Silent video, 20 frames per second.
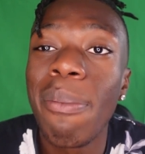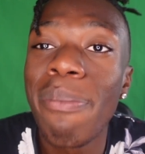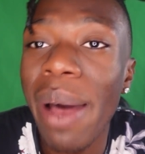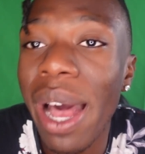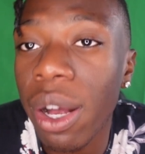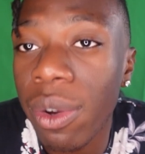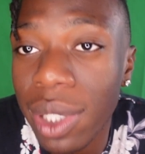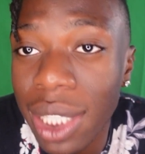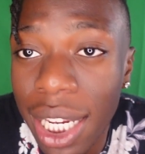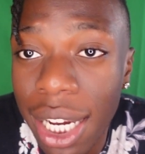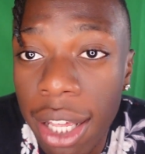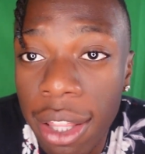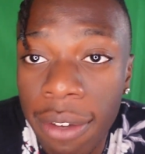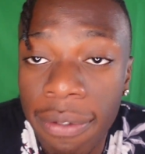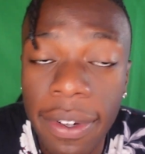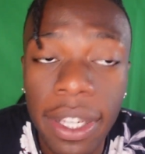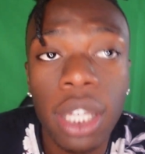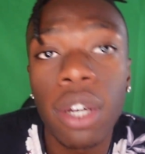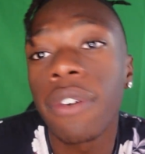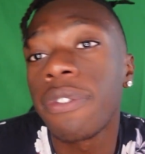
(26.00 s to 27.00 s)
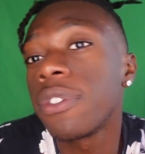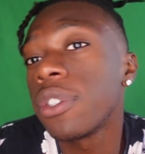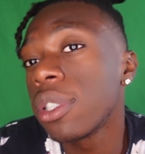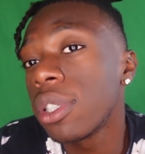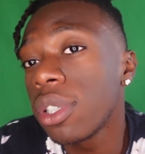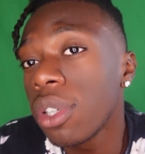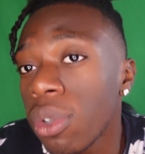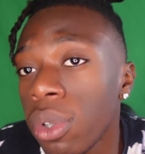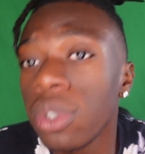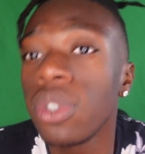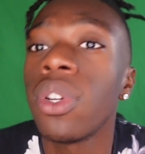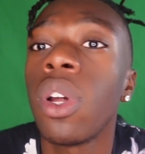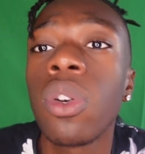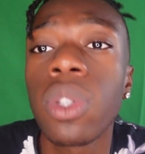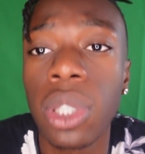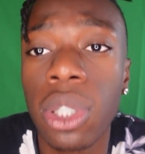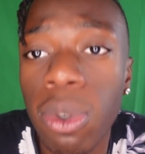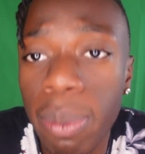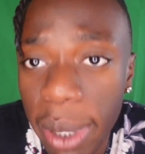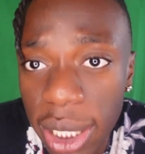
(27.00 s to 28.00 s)
back with another video. If you're new, you know
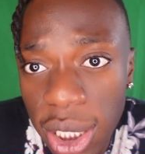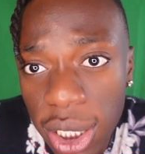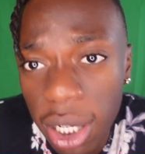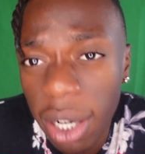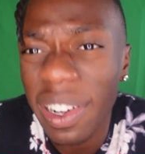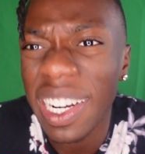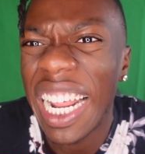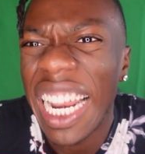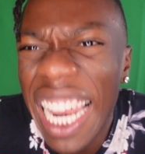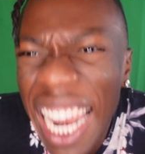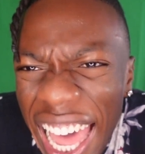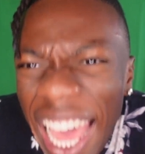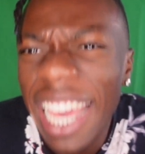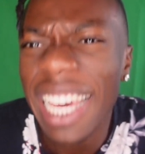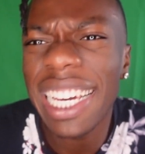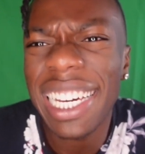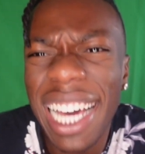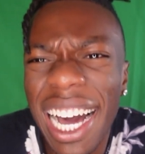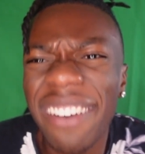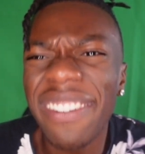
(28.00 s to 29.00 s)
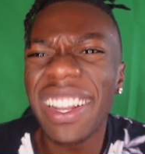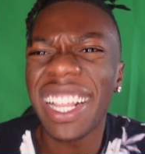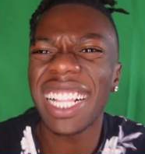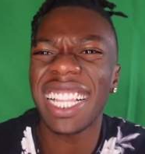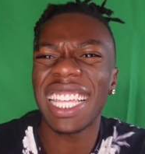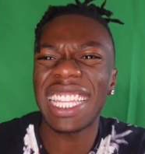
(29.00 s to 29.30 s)
what to do. Make sure you go ahead and like, comment, and